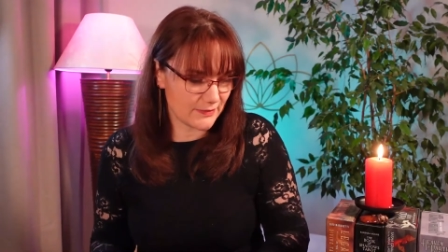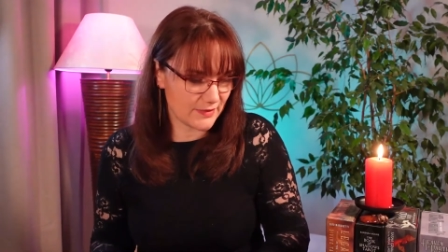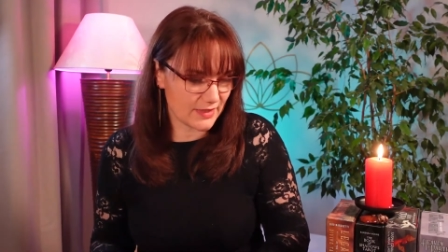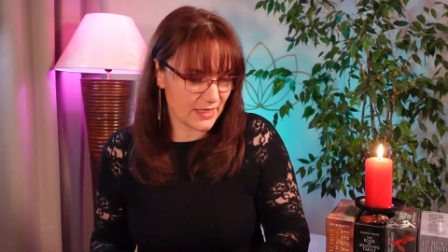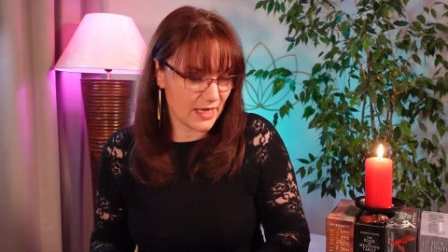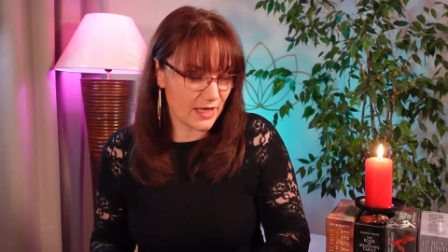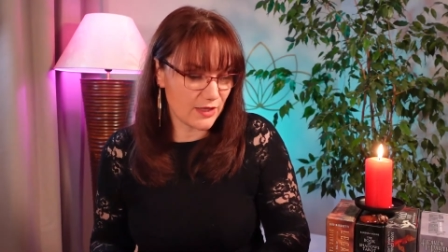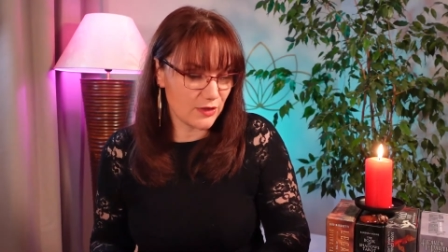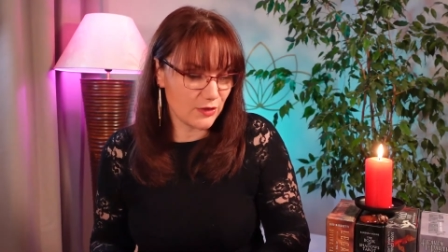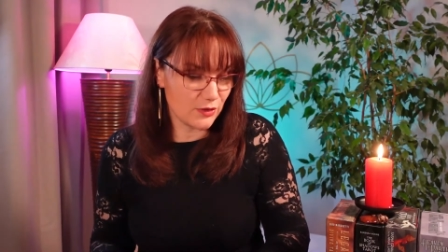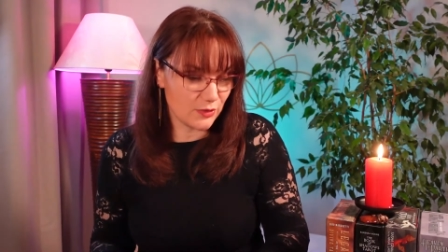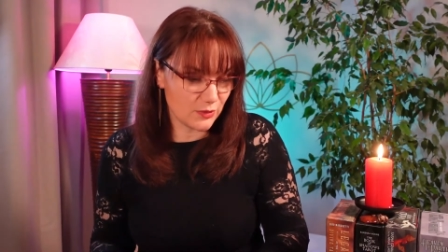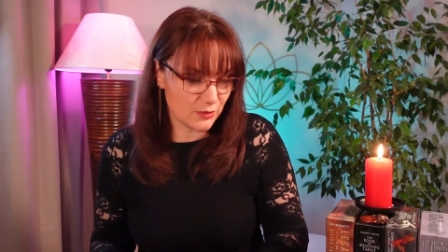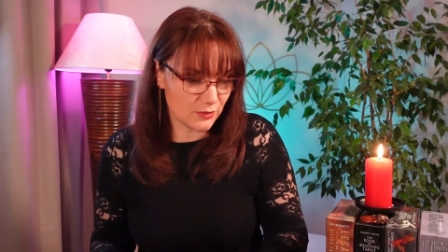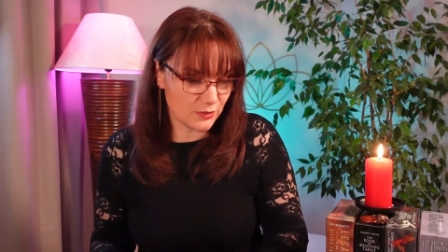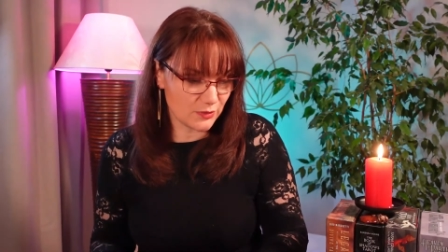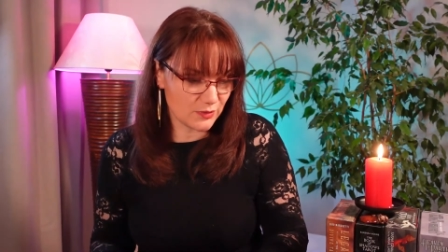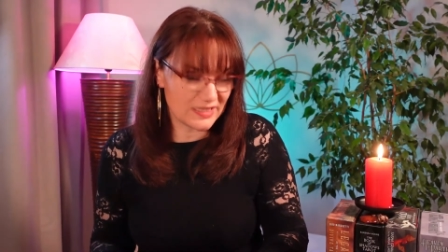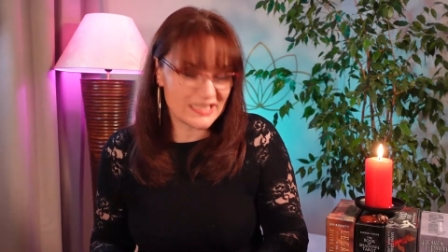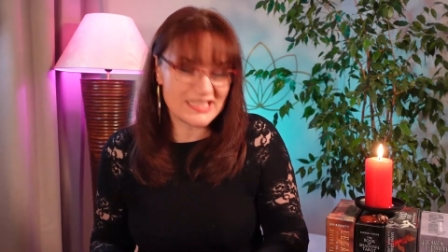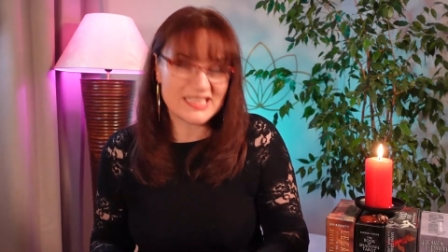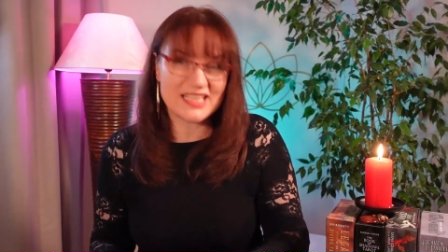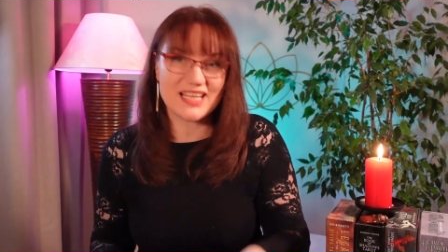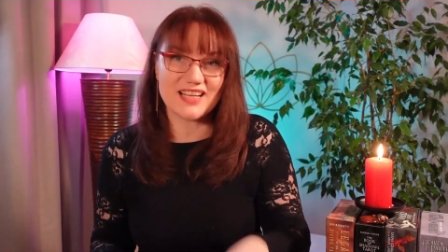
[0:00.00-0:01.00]
And you
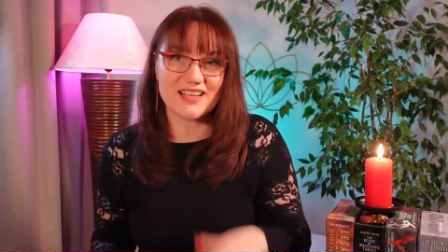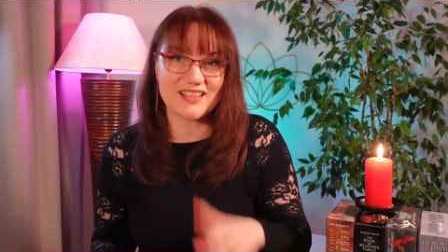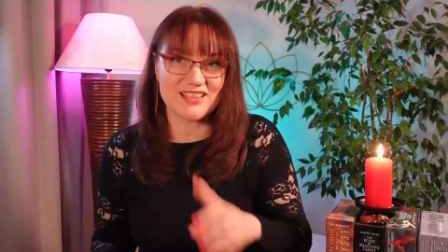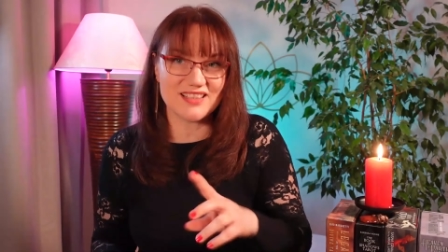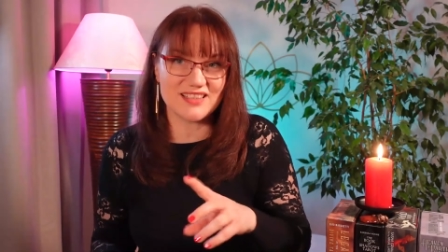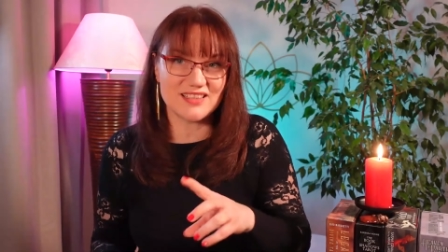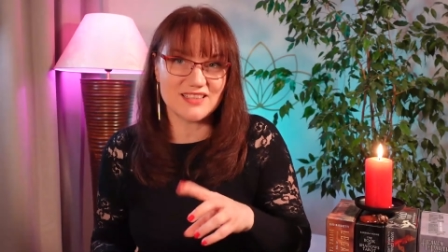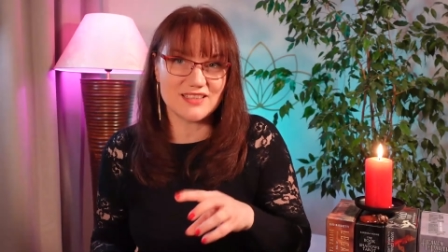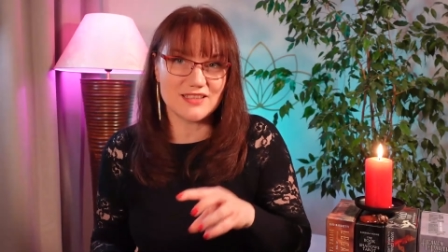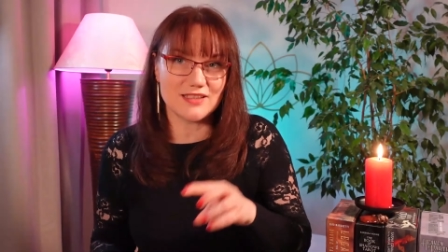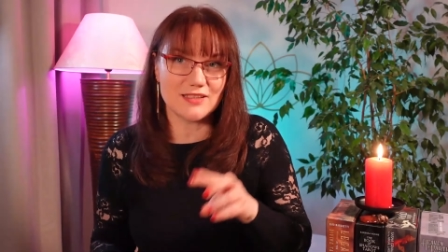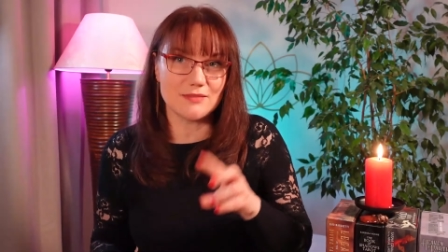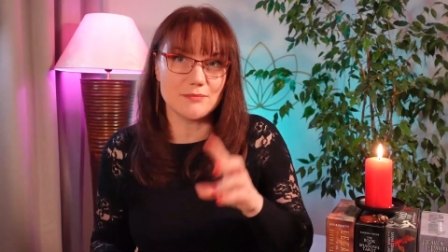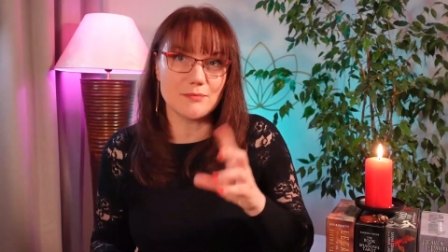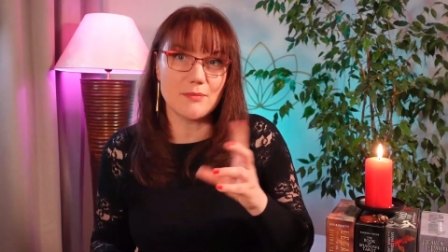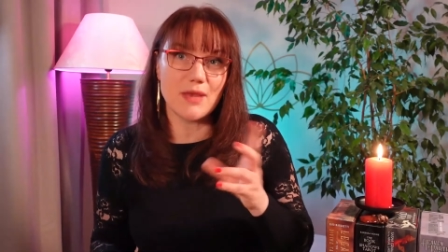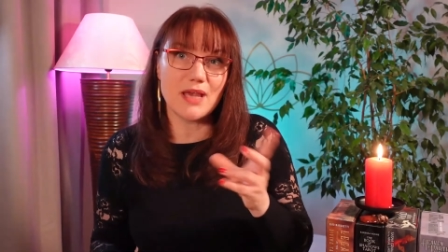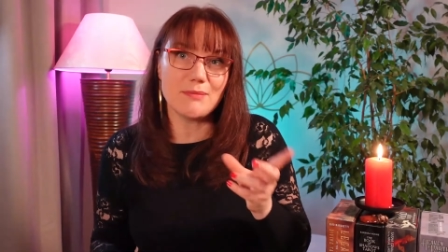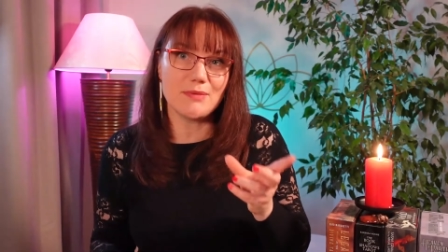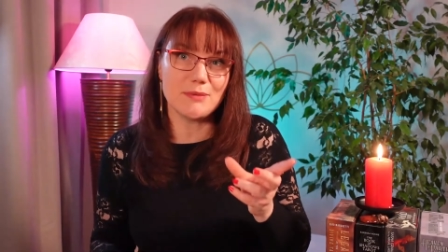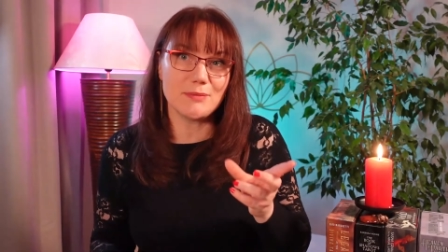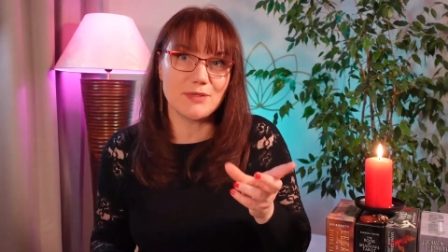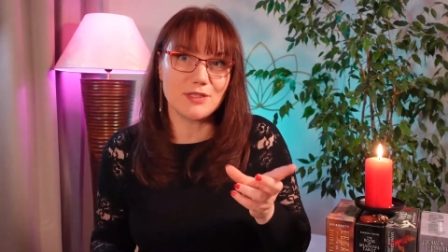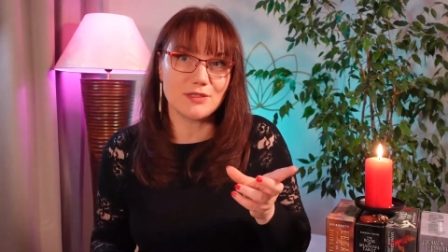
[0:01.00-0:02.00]
discarded it,
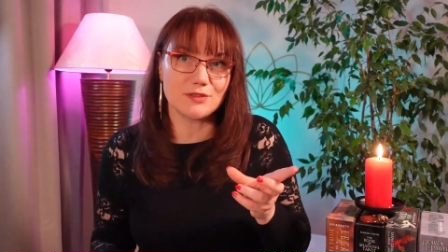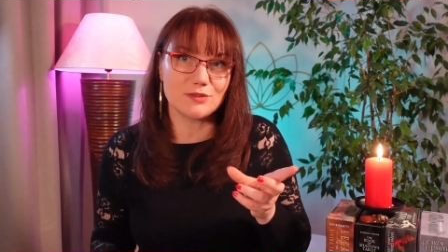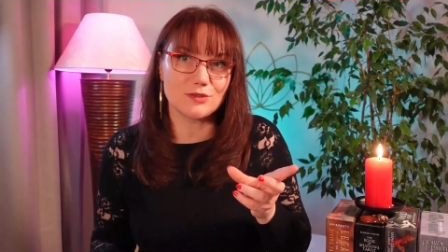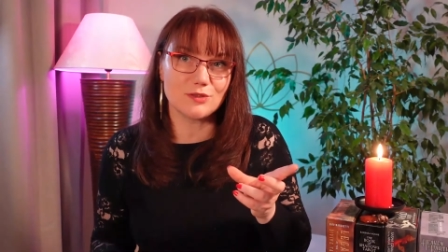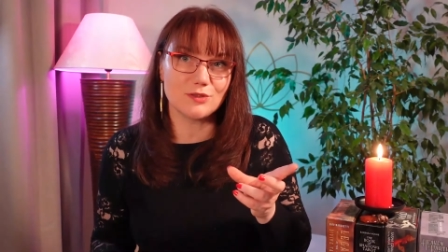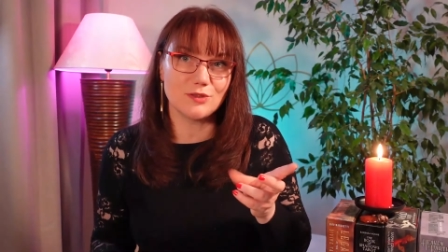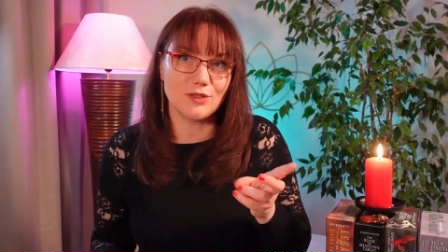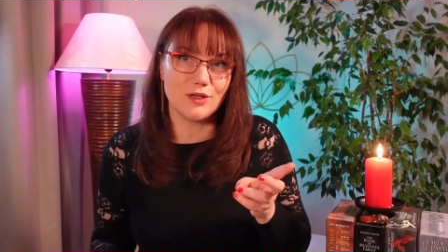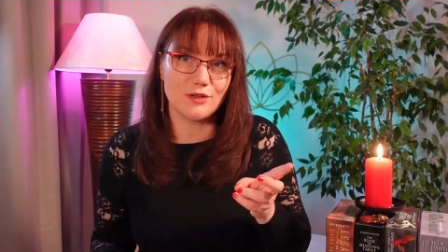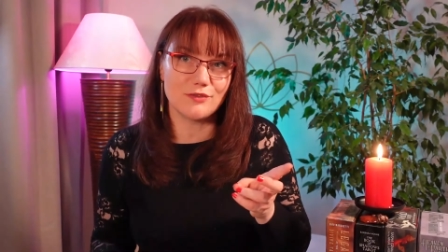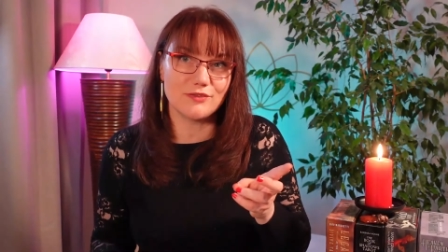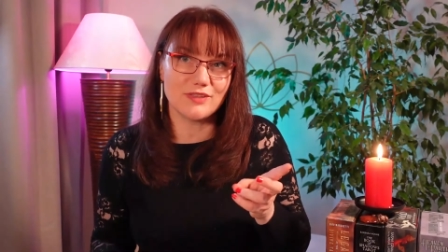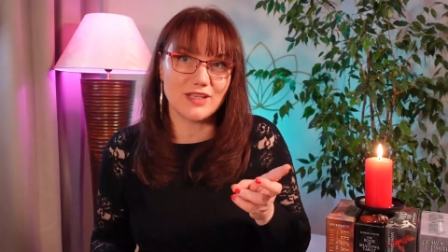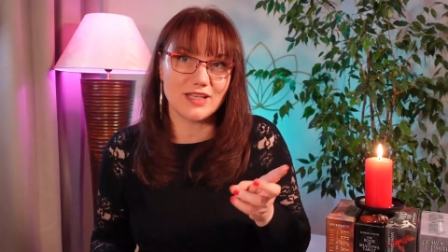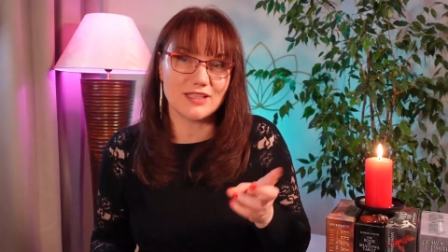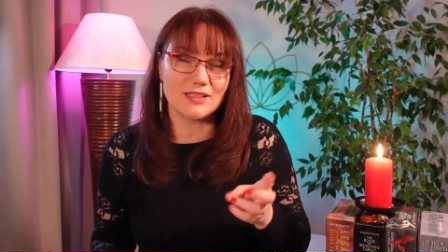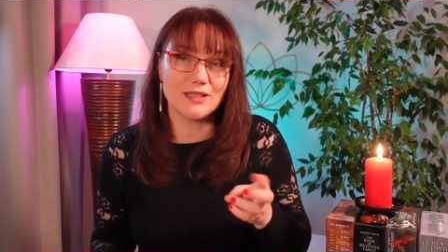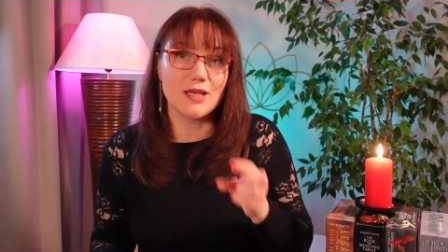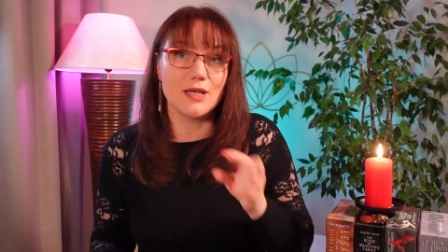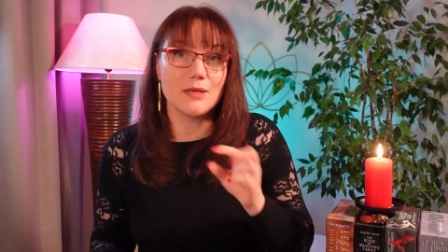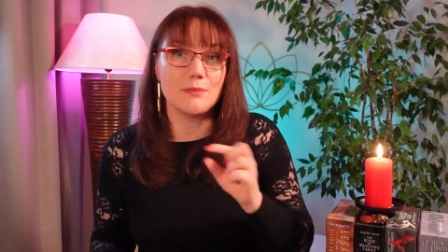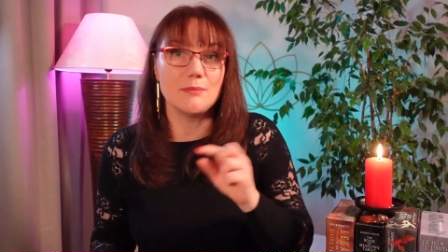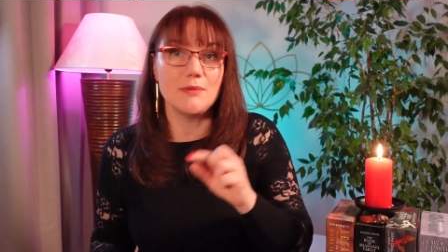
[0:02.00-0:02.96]
maybe because you love that,